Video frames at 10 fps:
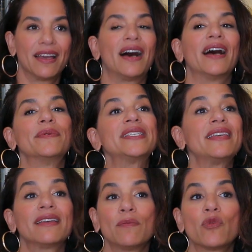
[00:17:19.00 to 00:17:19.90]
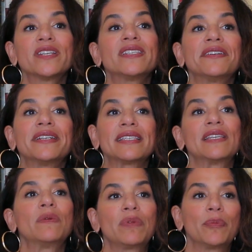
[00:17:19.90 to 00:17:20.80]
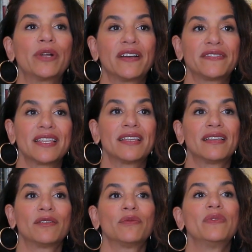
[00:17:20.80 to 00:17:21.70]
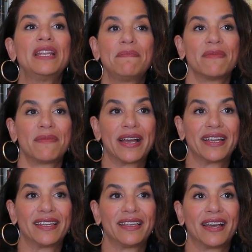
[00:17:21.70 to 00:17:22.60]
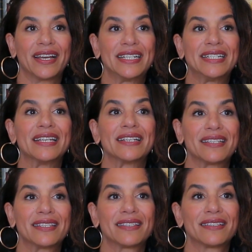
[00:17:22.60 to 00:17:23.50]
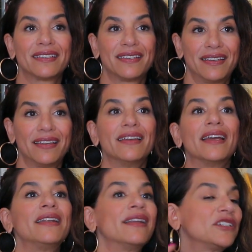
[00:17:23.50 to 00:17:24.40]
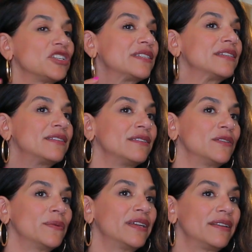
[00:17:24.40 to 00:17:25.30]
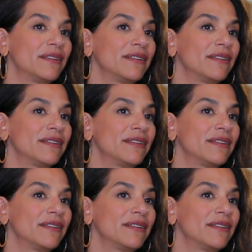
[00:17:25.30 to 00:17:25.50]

I was taken more seriously when people have to read my ideas and not just listen to it.